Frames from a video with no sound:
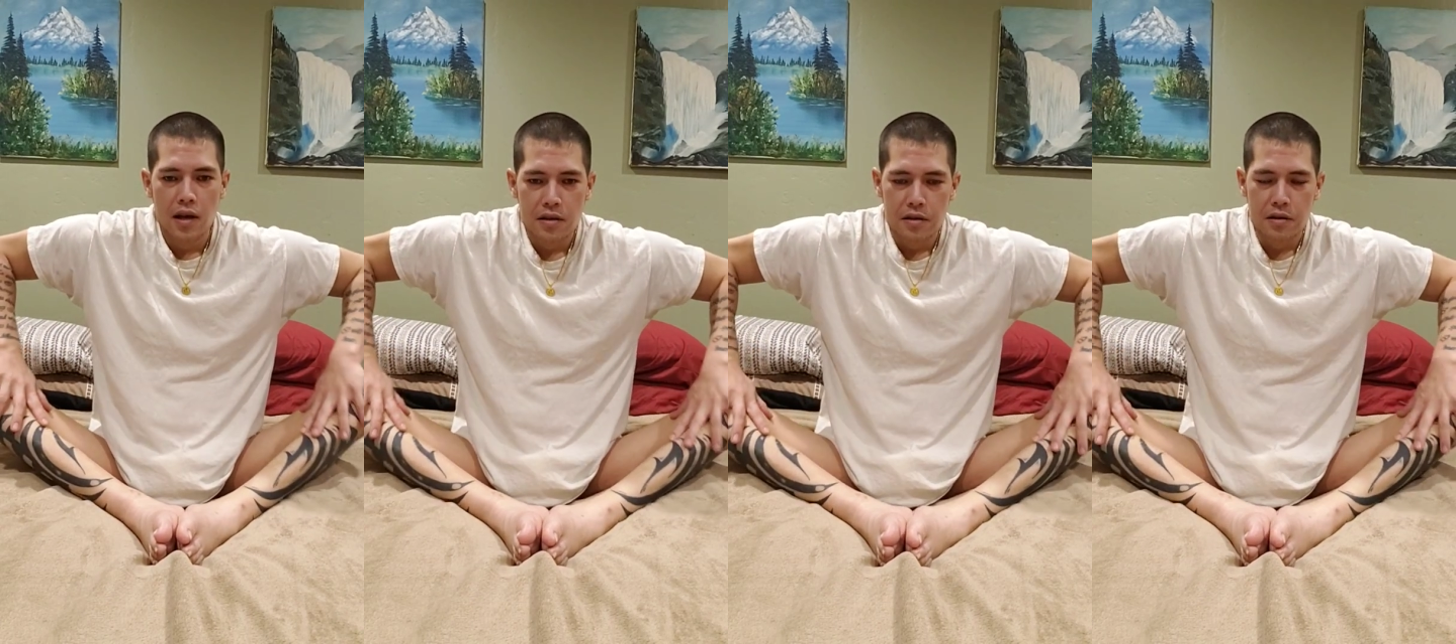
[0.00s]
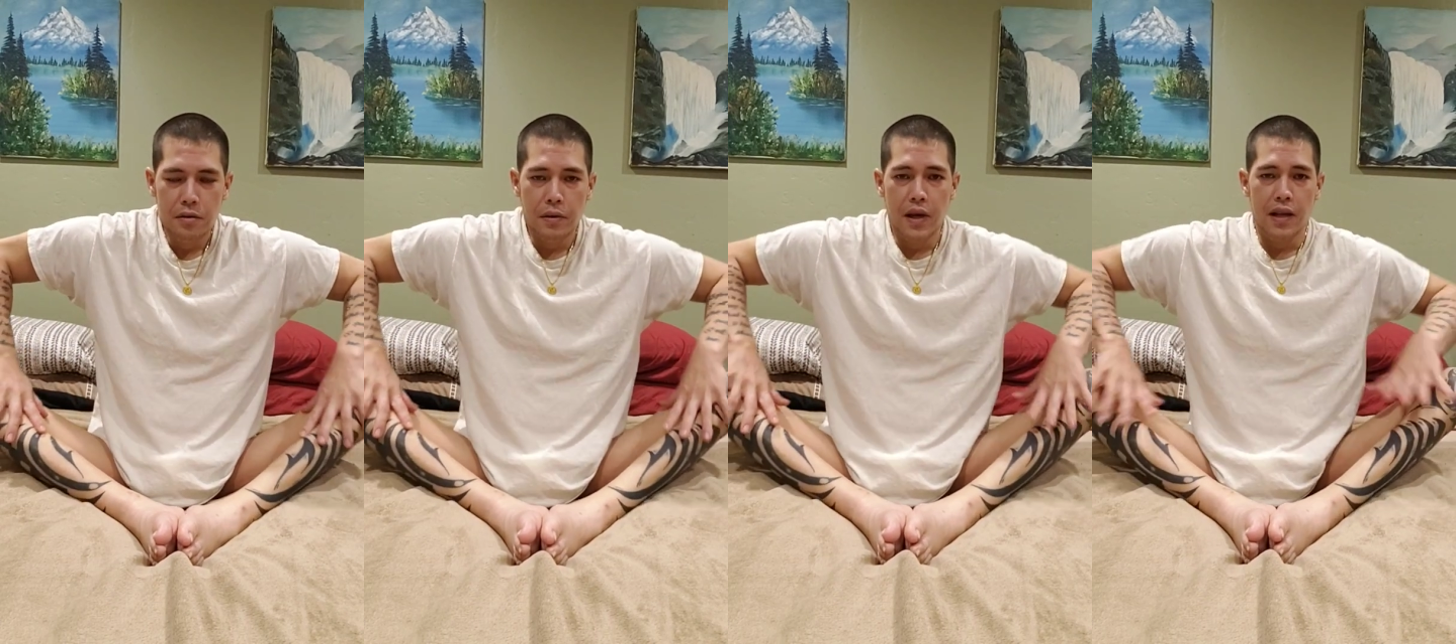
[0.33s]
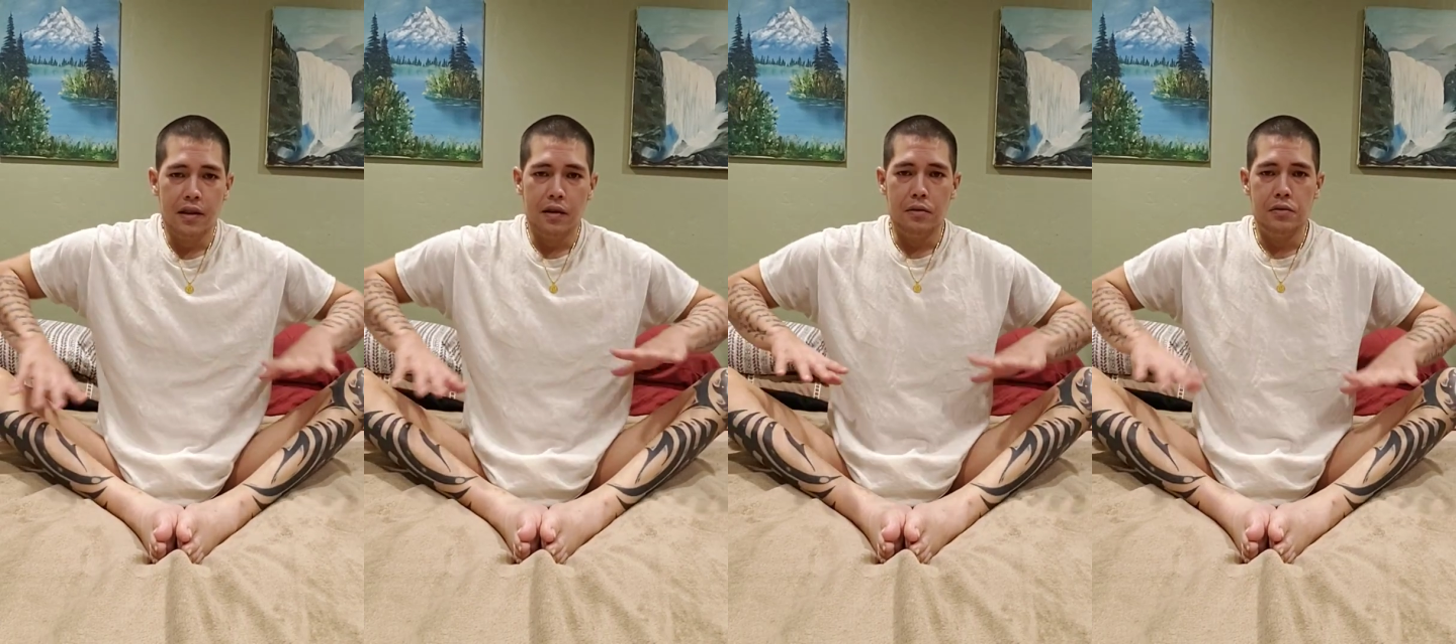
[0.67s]
to get
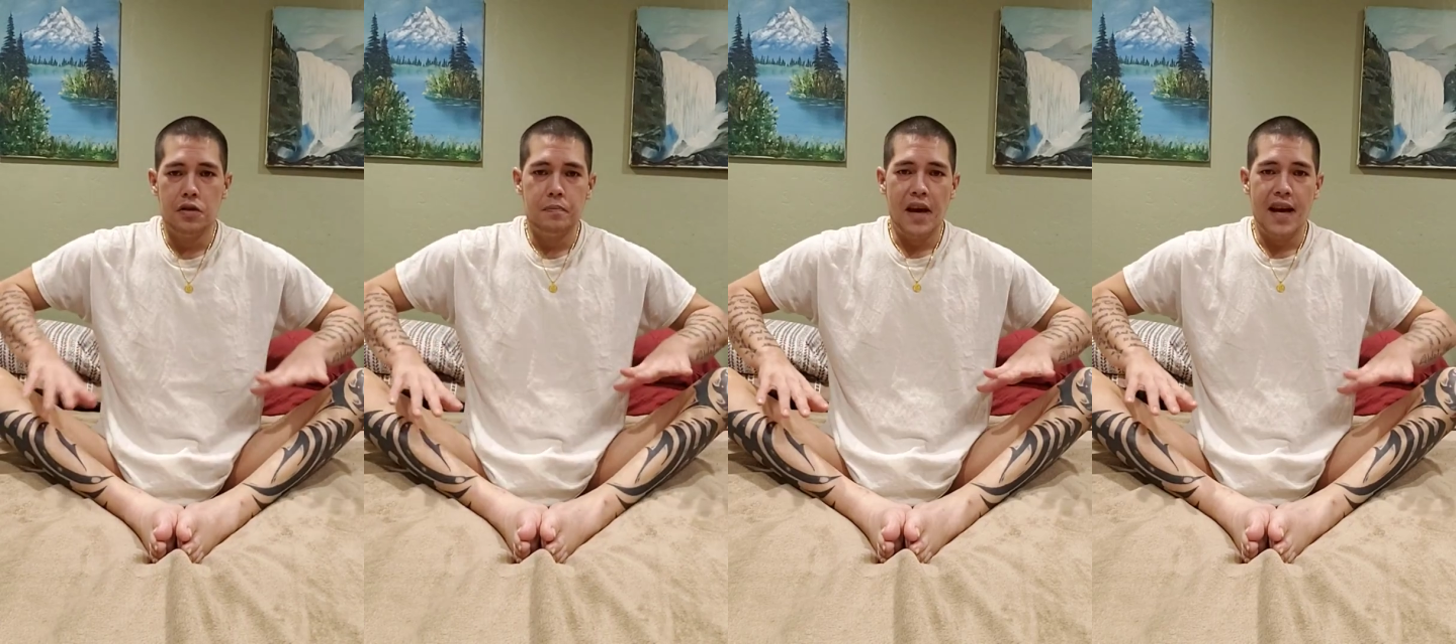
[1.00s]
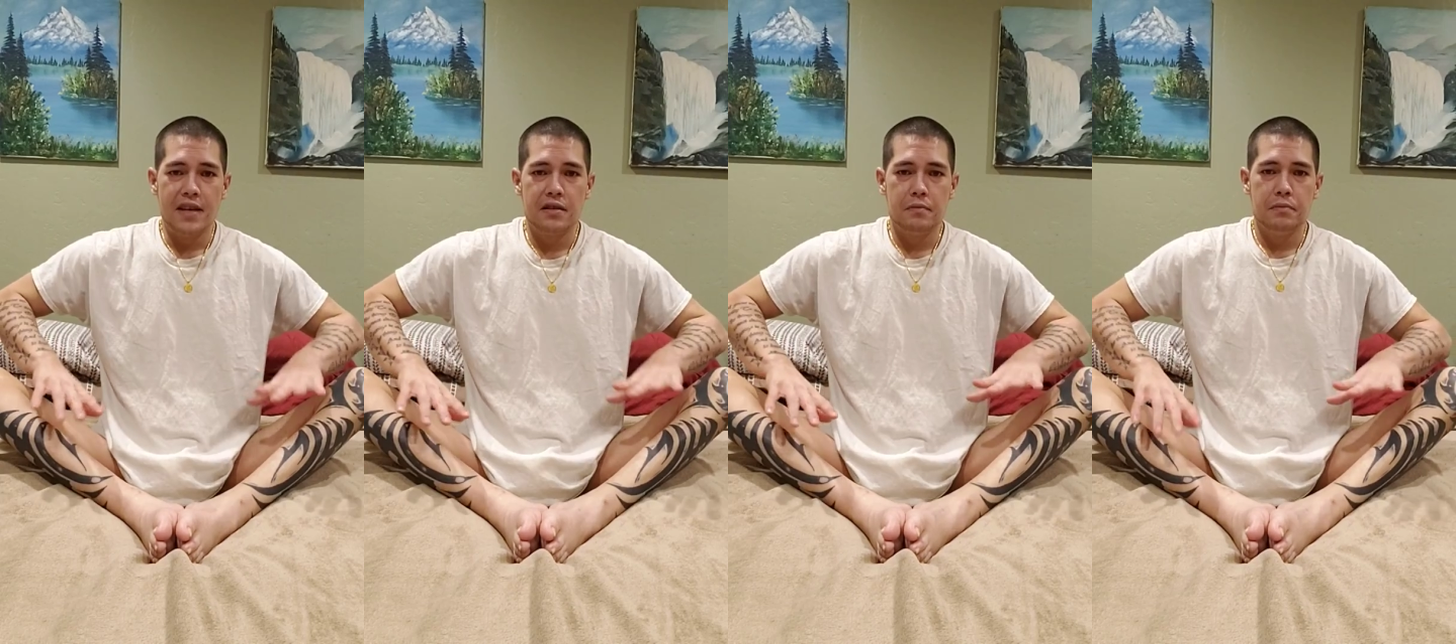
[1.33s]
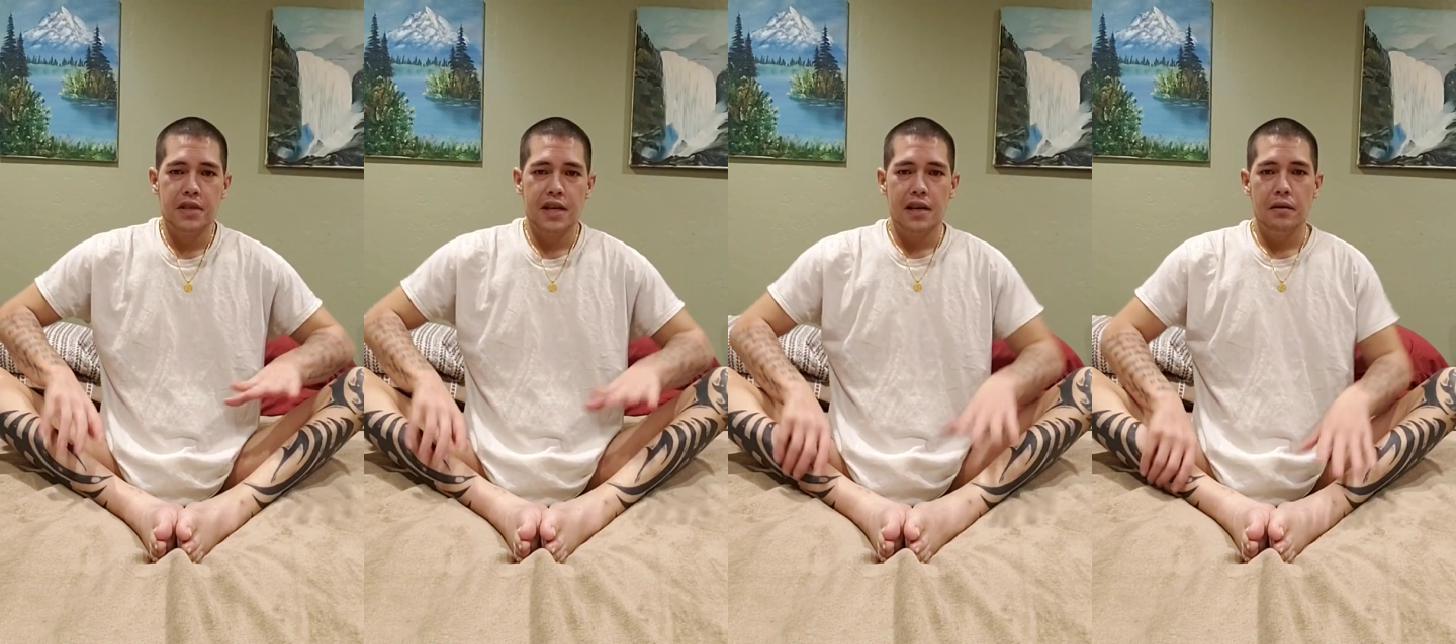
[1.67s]
those spasms
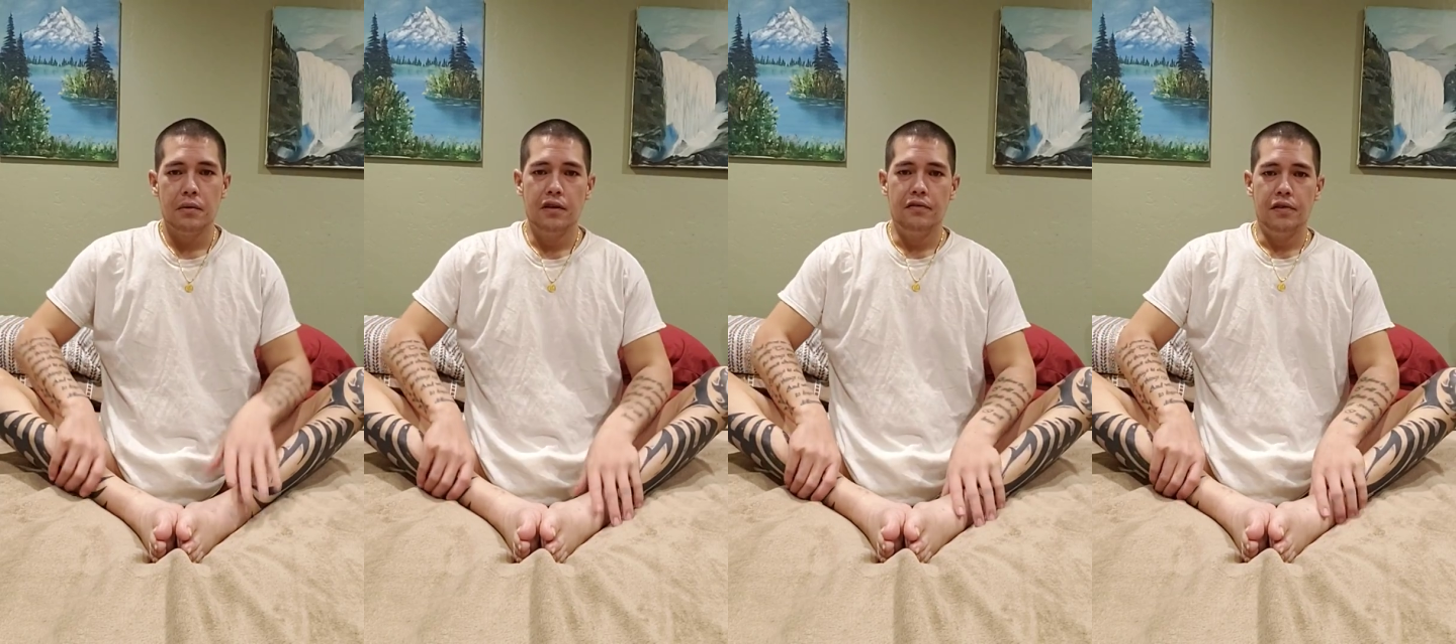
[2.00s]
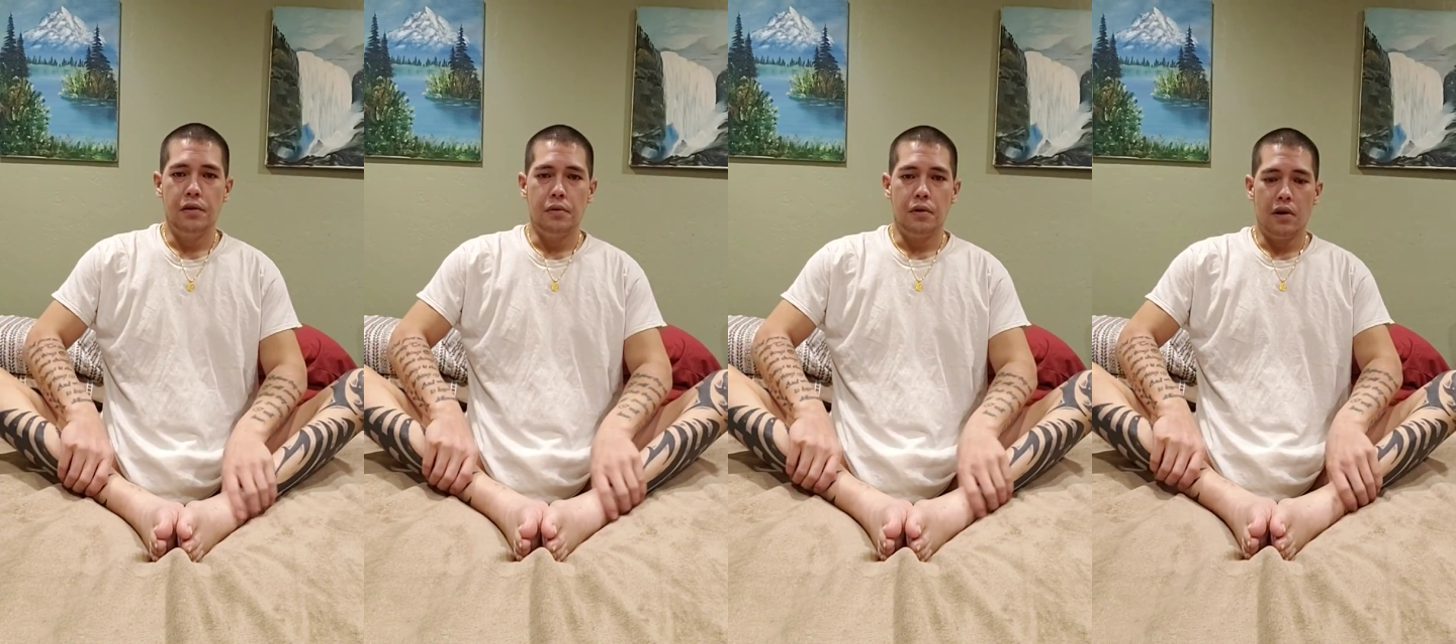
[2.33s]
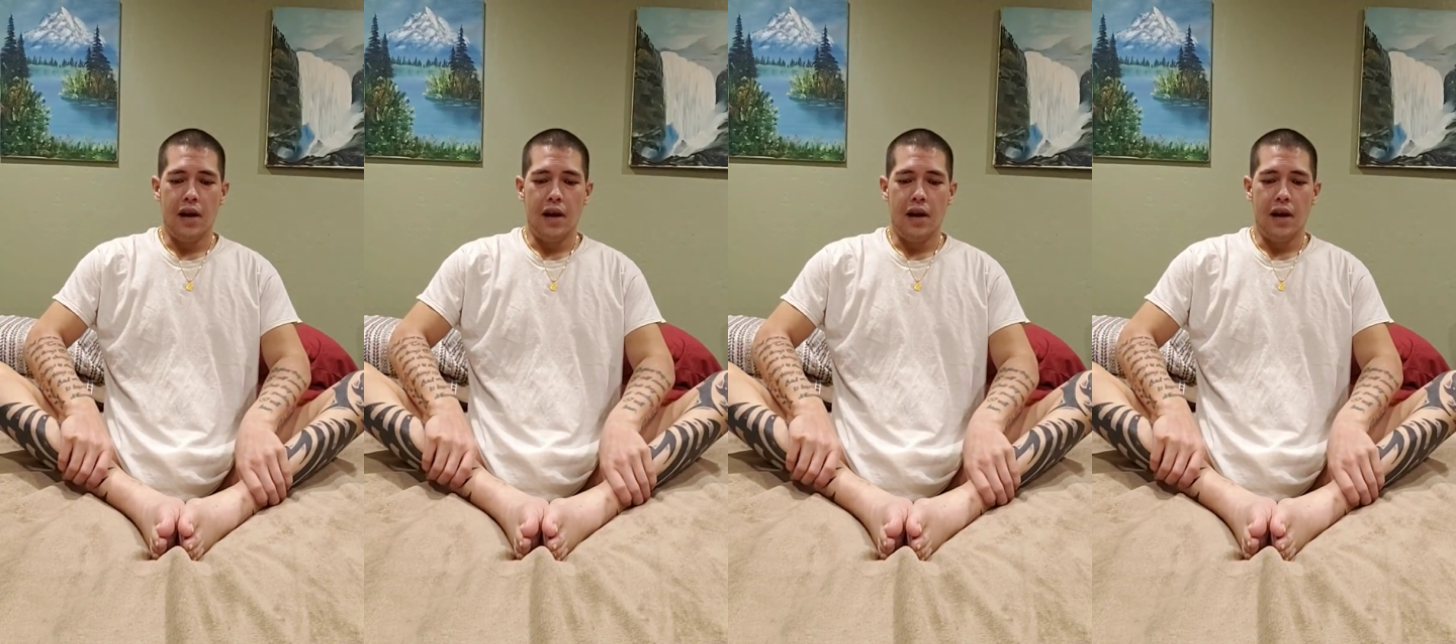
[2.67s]
out if you are